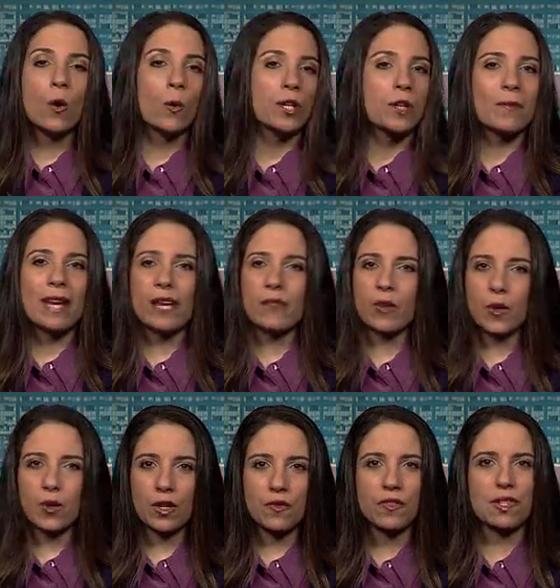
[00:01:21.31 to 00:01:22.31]
Well, you may have
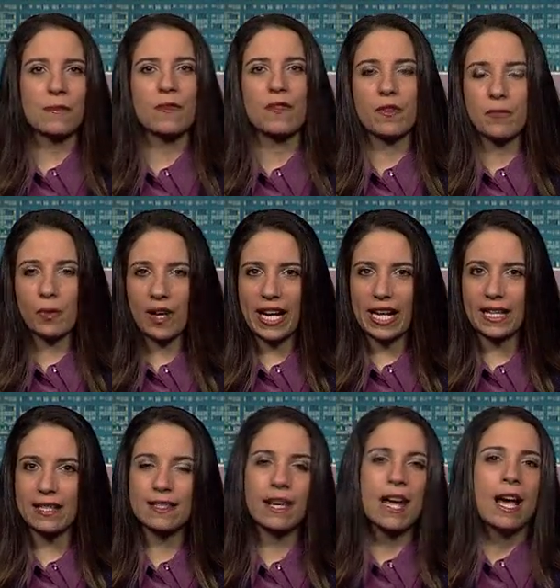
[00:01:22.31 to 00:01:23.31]
heard of some of the
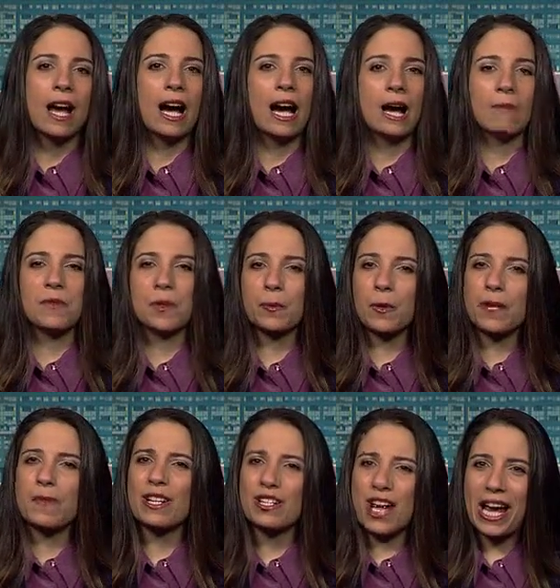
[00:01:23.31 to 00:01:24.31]
brands. They're
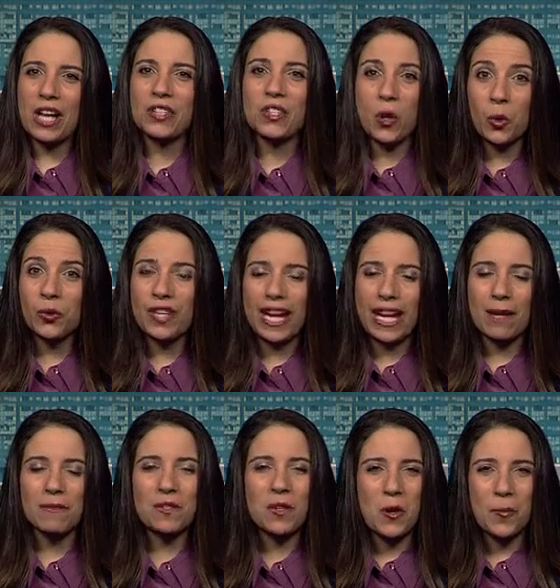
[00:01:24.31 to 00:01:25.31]
pretty much household
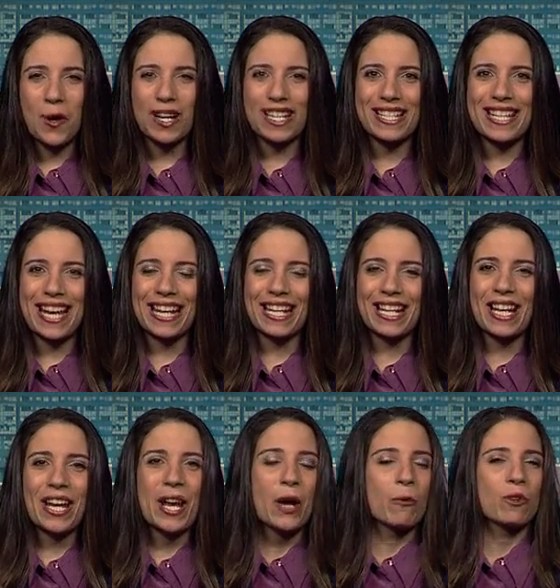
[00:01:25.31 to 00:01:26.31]
names, no pun intended.
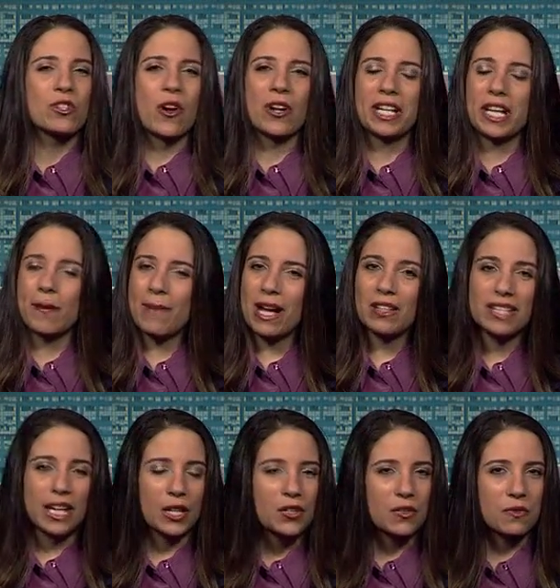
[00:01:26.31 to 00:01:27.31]
We're talking about
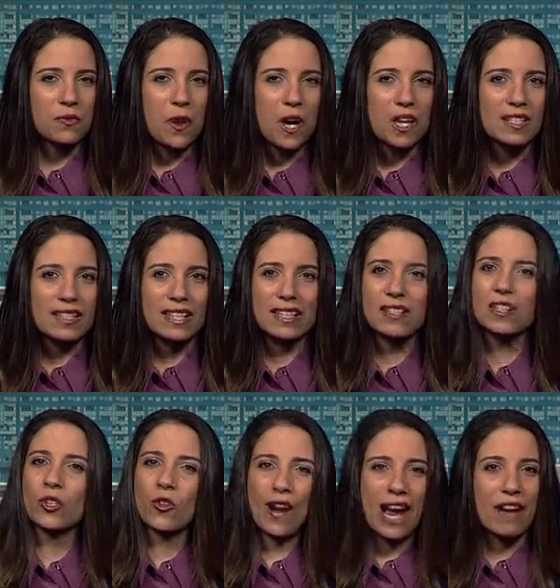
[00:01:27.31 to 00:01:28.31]
Delta faucets,
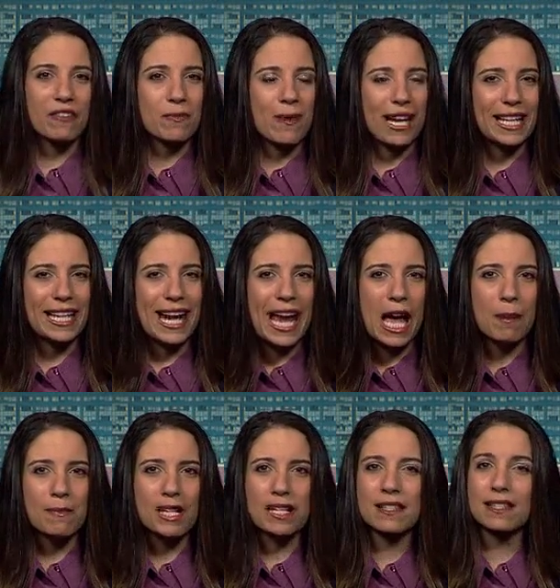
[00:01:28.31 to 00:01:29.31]
Kraft-made
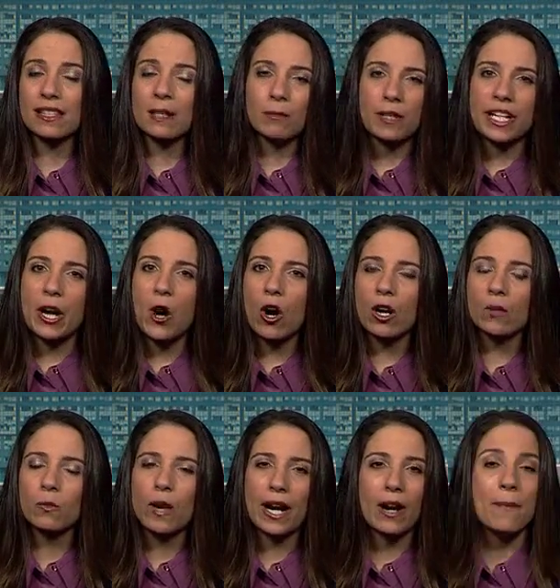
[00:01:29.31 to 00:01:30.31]
cabinets, Liberty
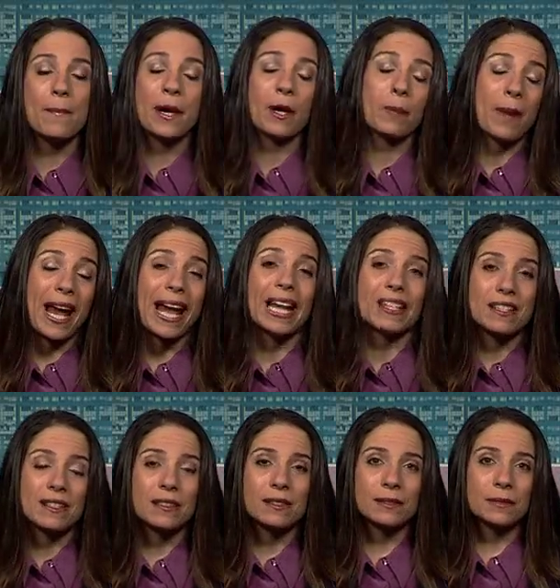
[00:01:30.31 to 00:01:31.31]
Hardware, and Behr Paint.